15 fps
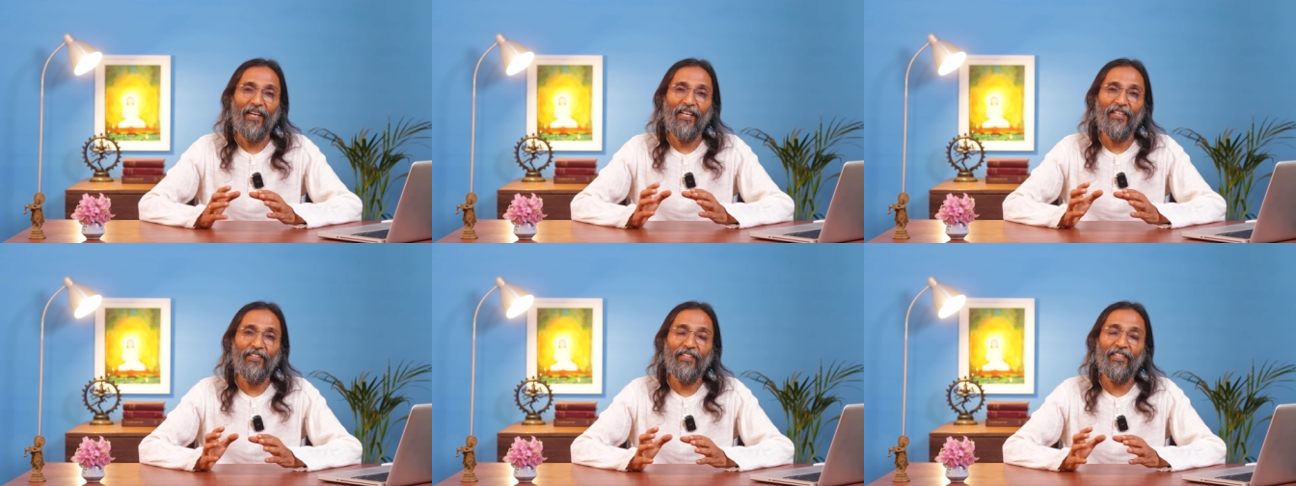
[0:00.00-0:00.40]

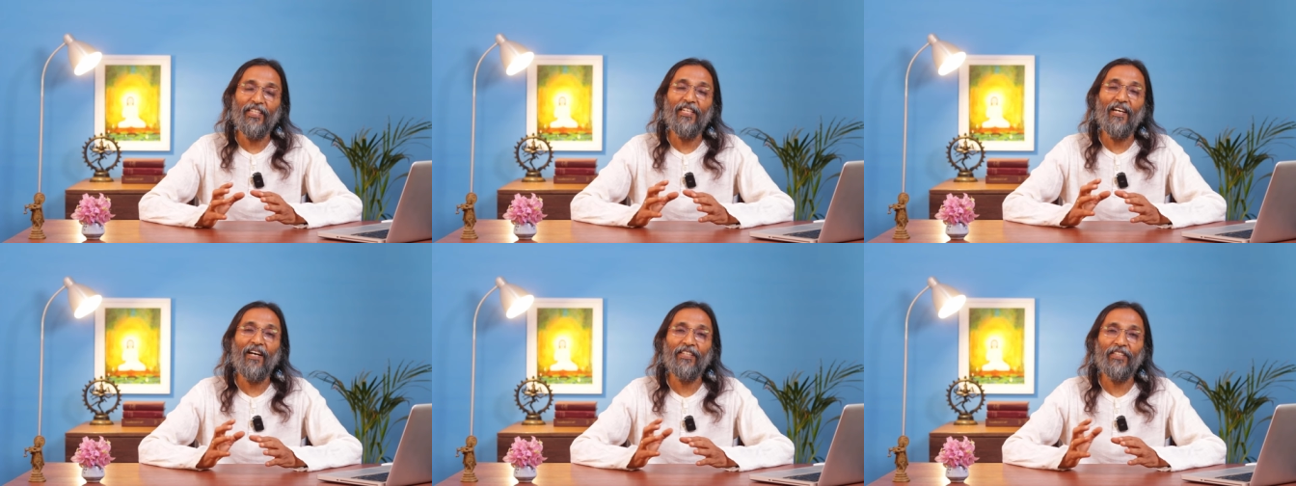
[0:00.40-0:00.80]
and
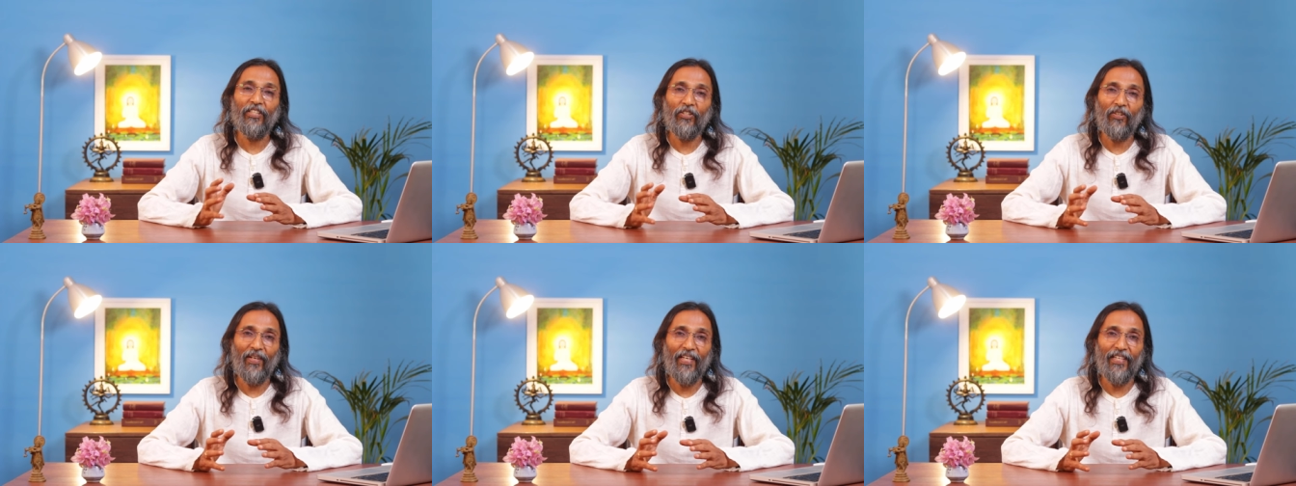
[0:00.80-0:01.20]

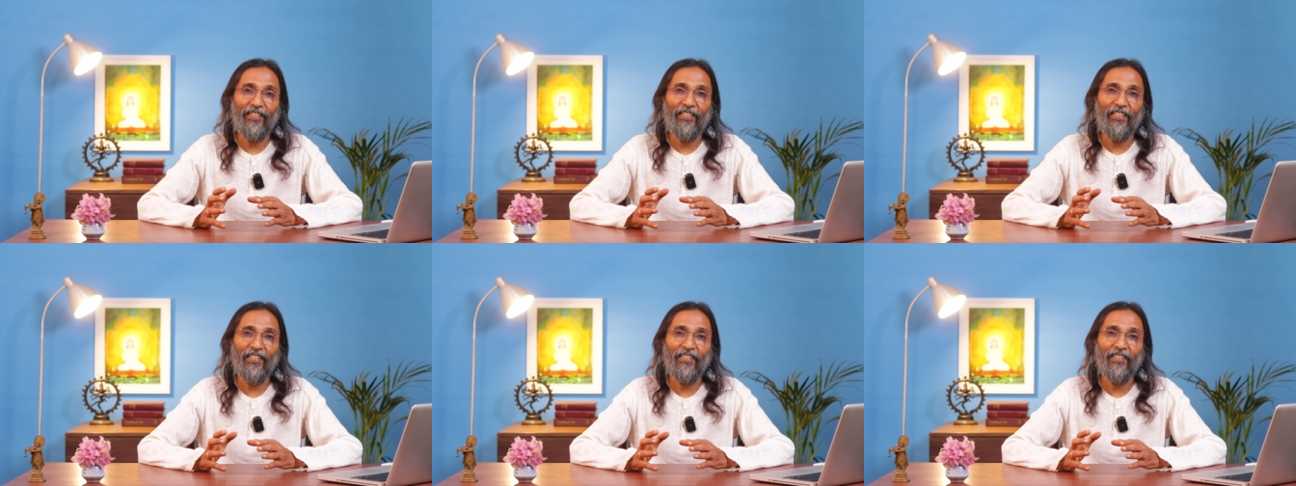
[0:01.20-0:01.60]

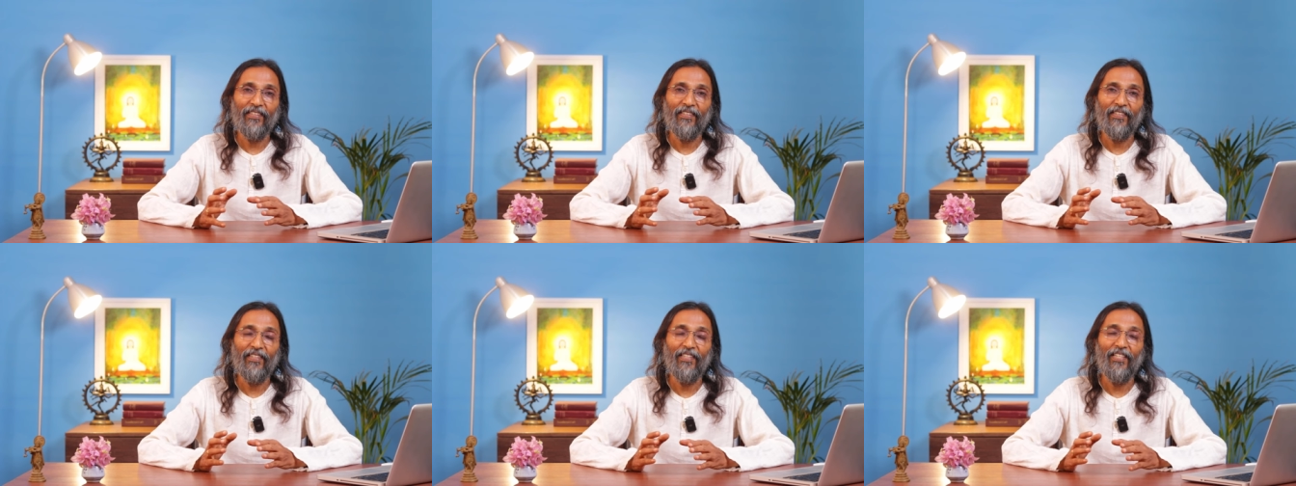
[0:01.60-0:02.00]
rearticulating
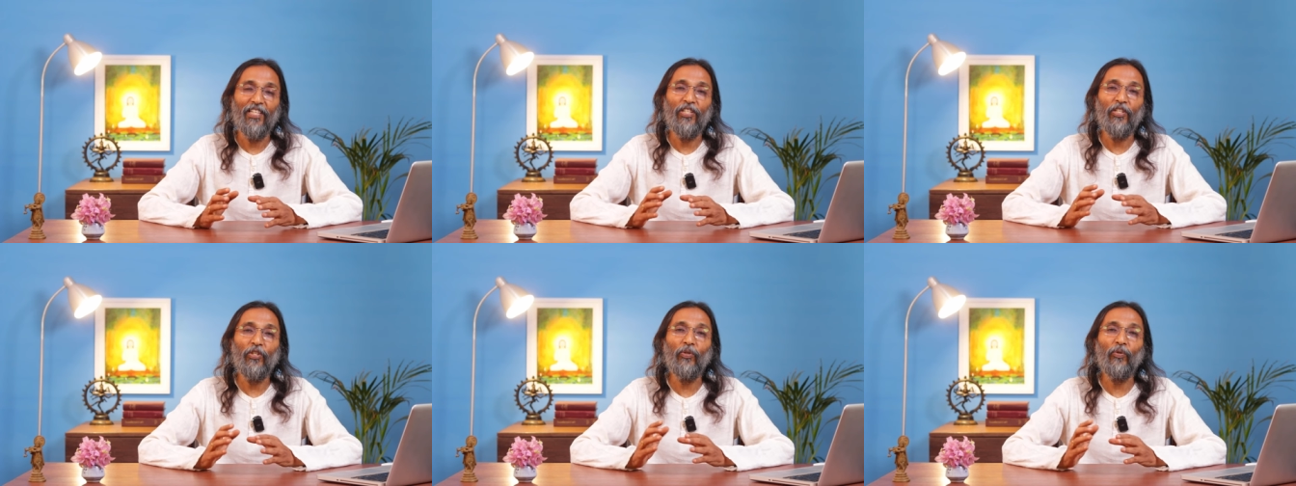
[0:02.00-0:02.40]

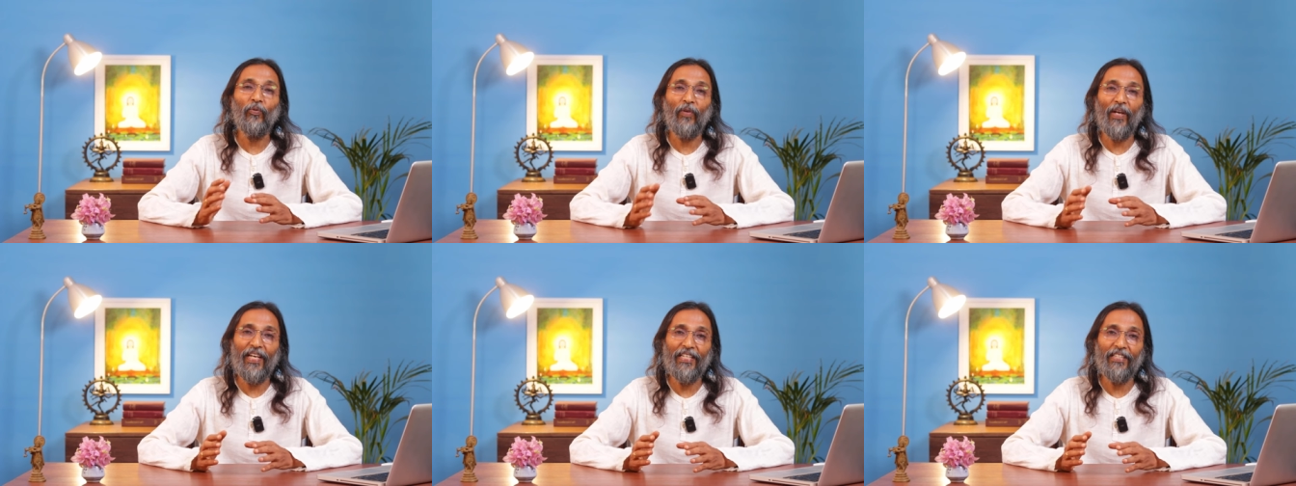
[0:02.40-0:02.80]
in
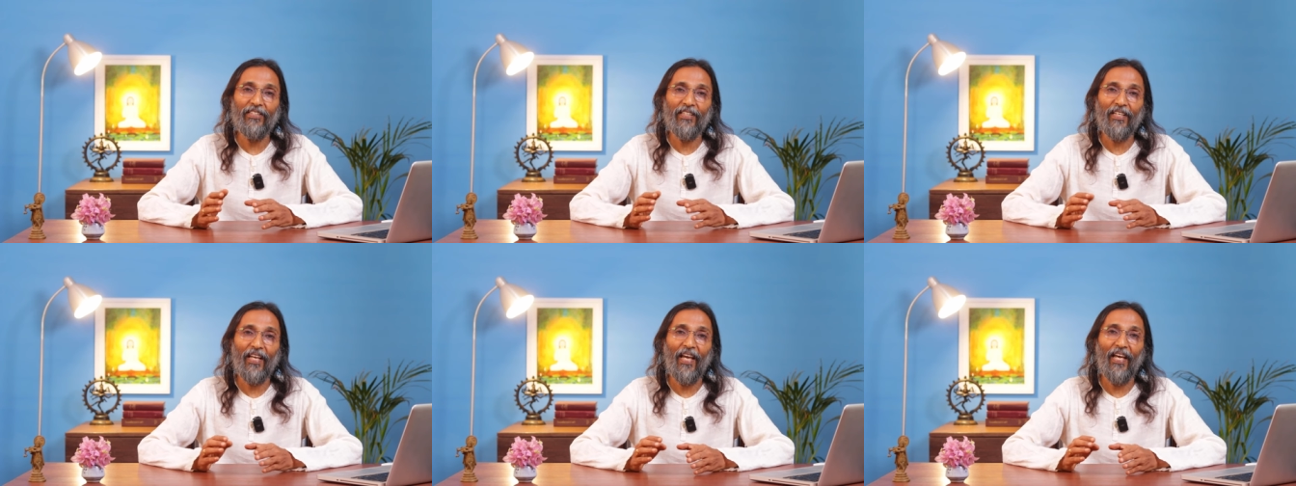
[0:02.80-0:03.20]
new
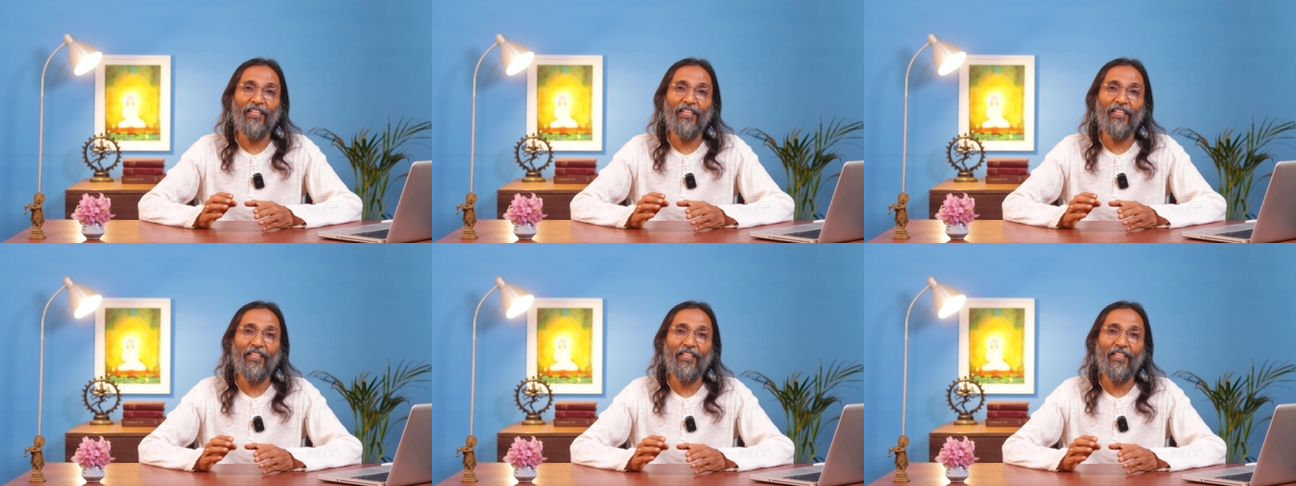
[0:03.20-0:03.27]
ways